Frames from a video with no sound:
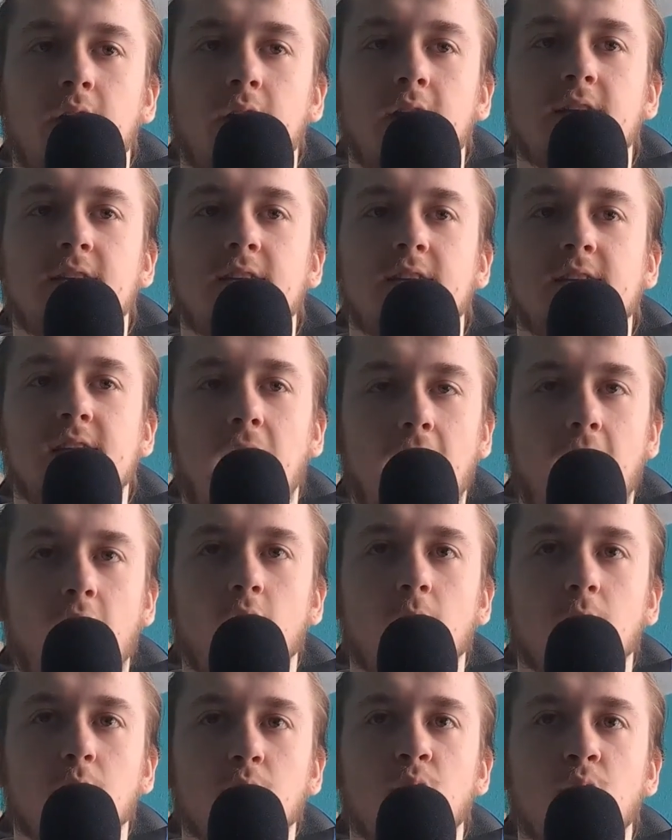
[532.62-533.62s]

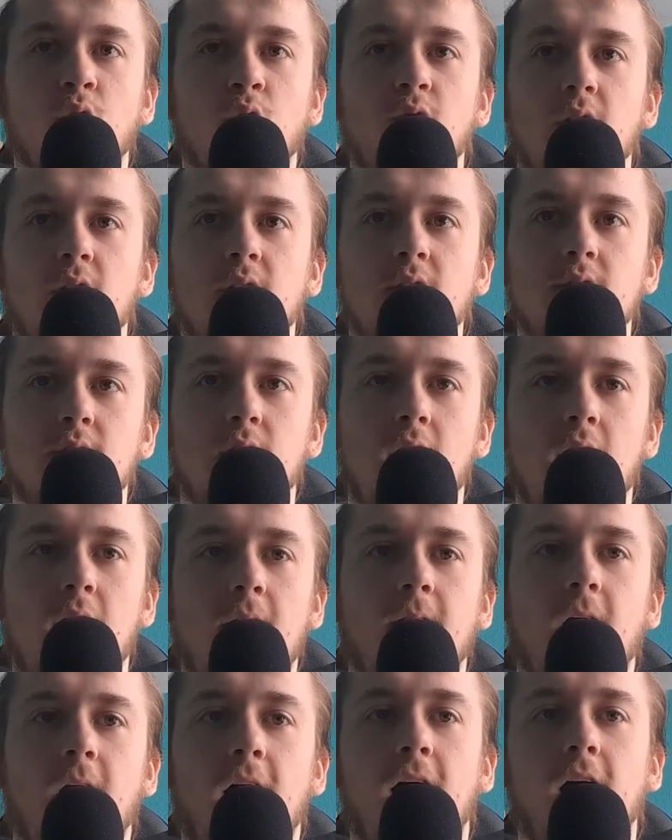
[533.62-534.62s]
terrible movies
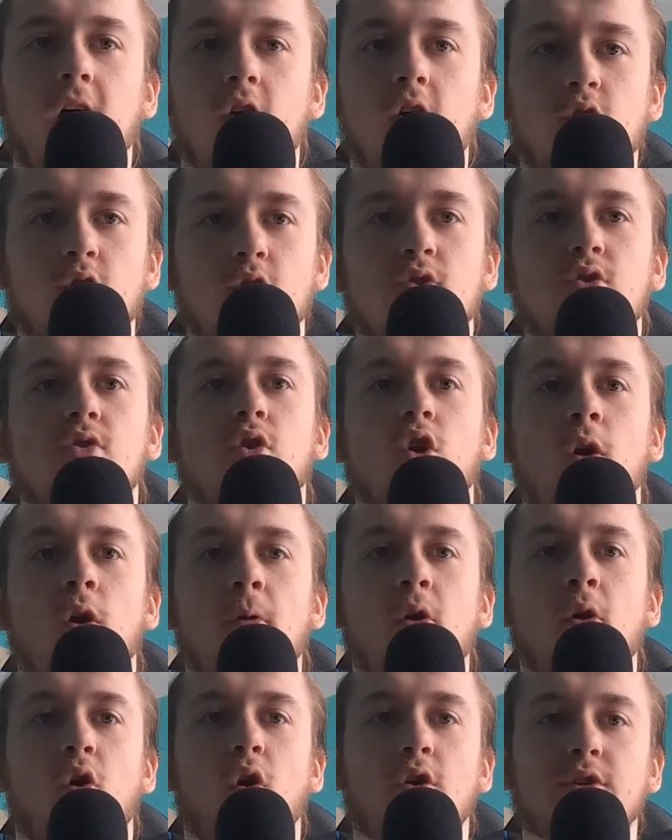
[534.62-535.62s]
that just come
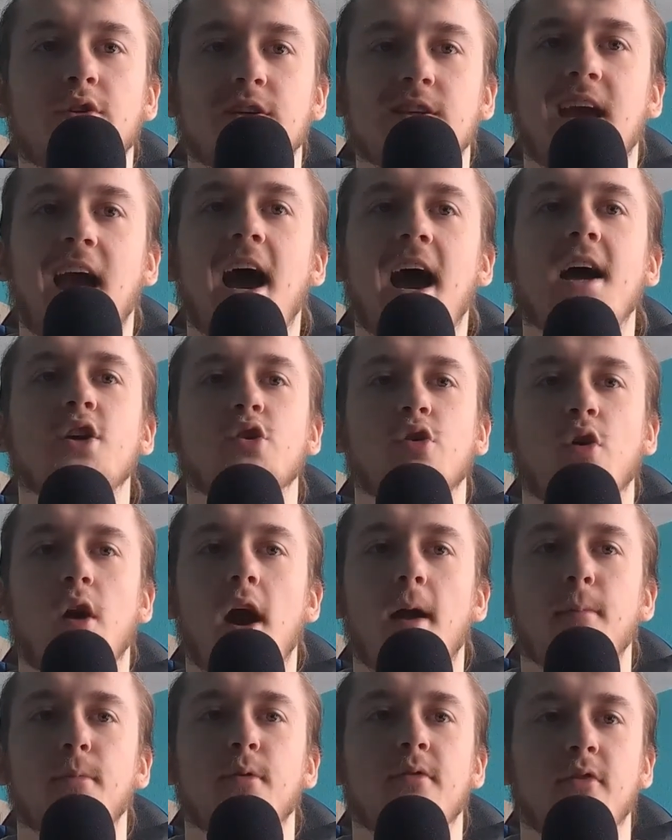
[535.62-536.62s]
across as cash
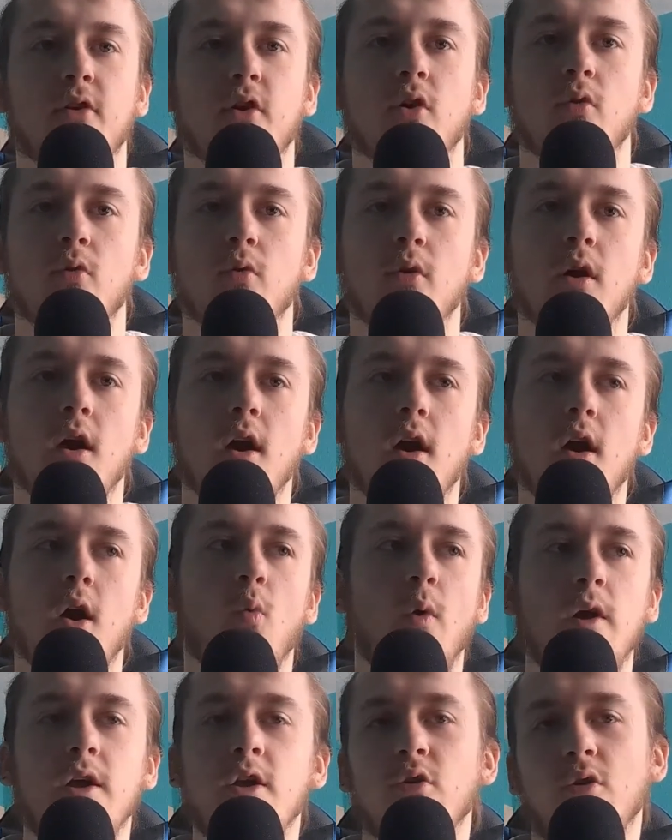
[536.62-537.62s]
grabs for you
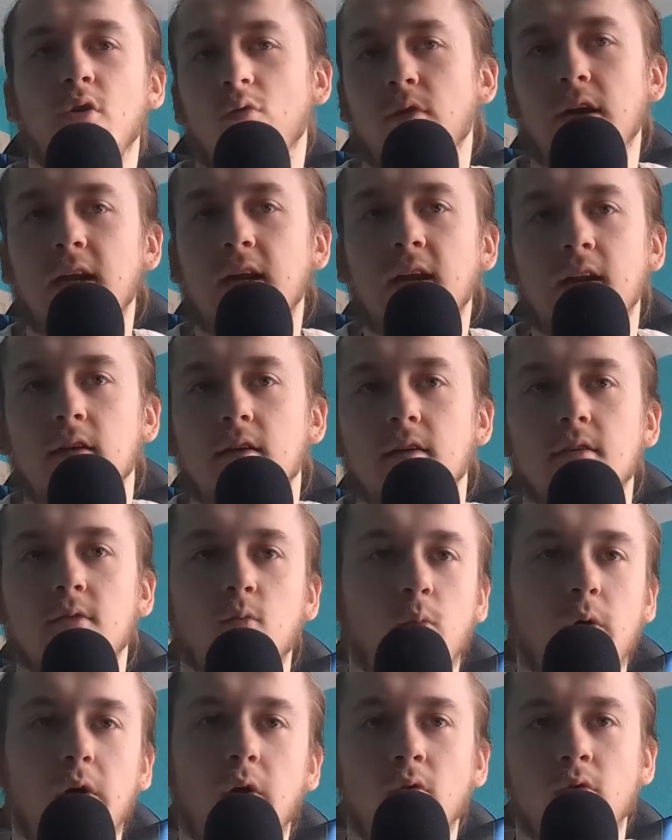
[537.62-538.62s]
when you don't need it.
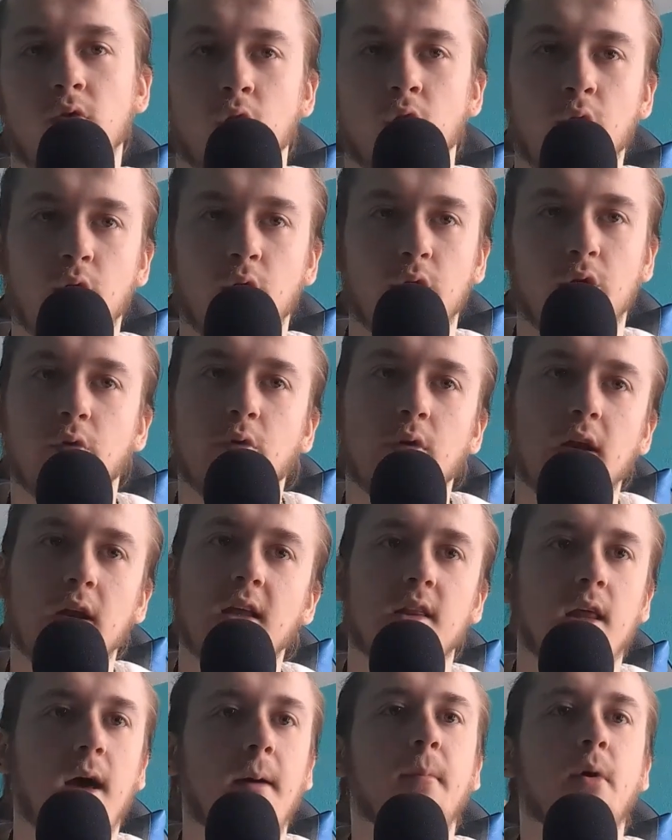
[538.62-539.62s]
We all know you don't need
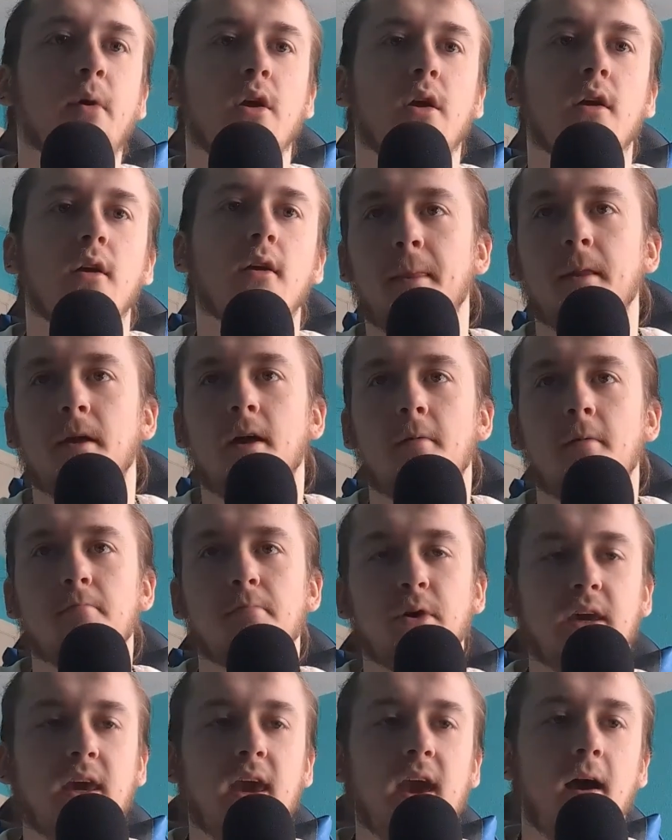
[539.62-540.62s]
that money.
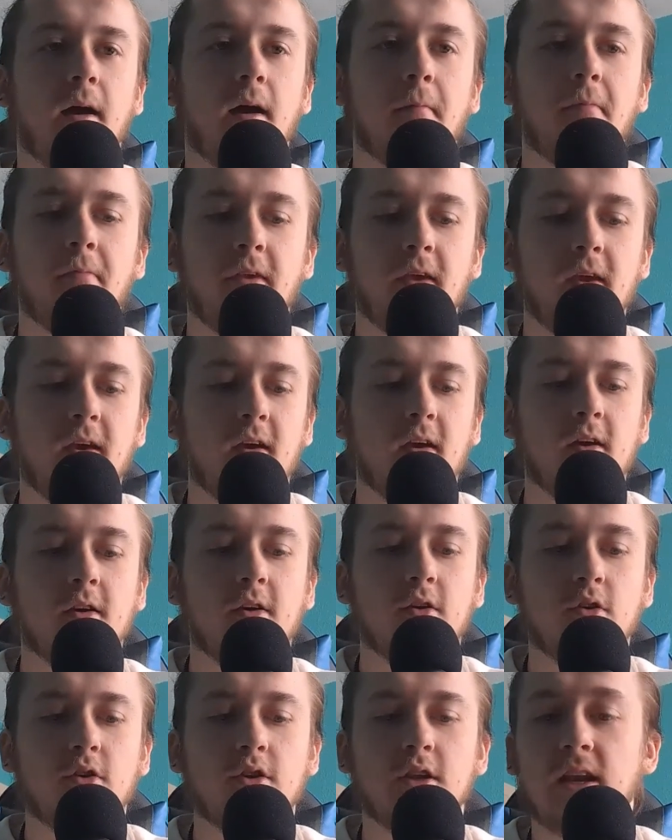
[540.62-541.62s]
But yeah,
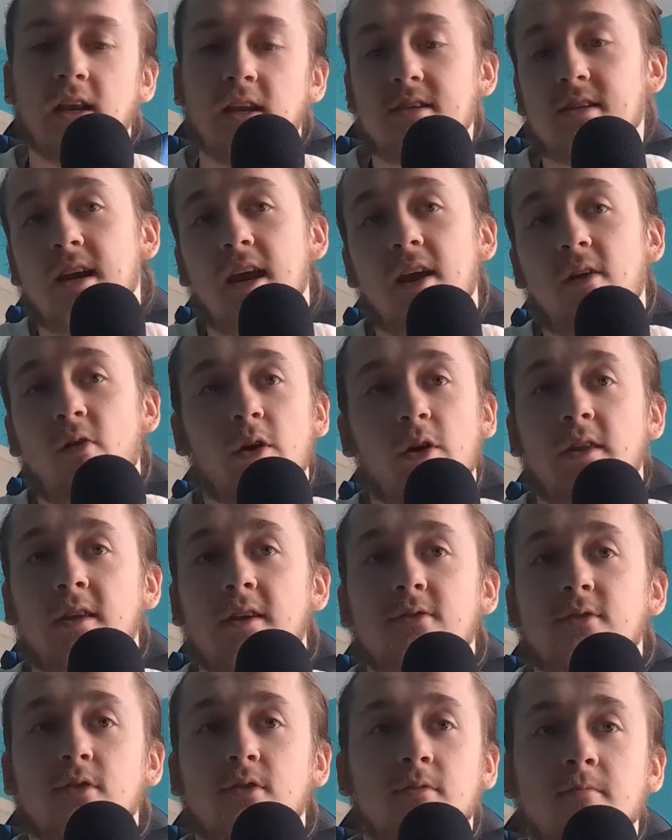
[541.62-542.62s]
De Niro in this
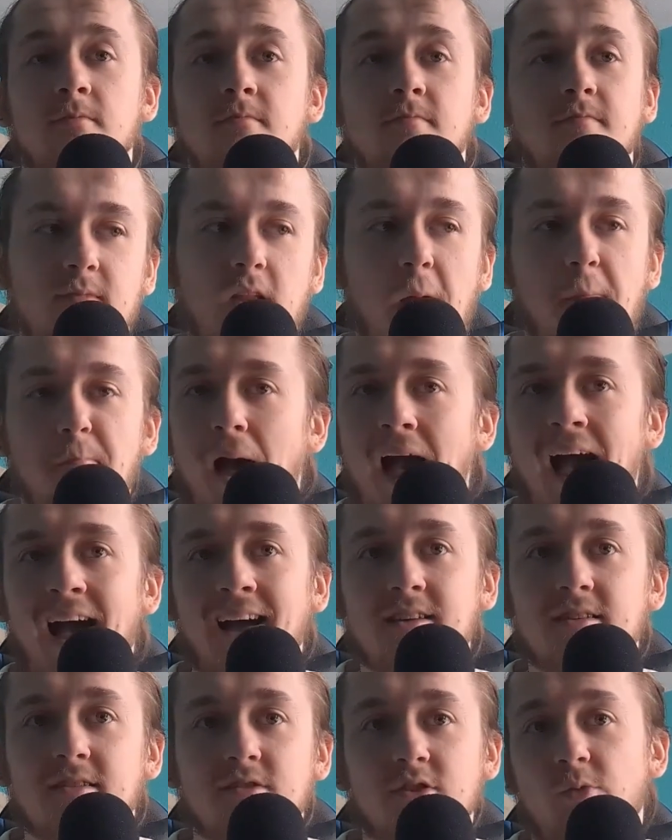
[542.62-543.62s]
film,
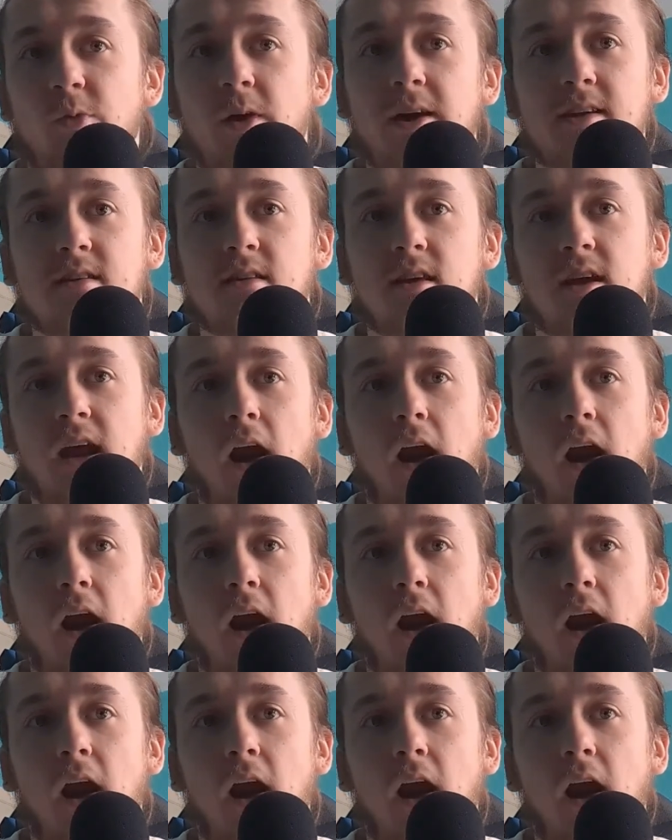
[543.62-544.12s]
bad. The rest of the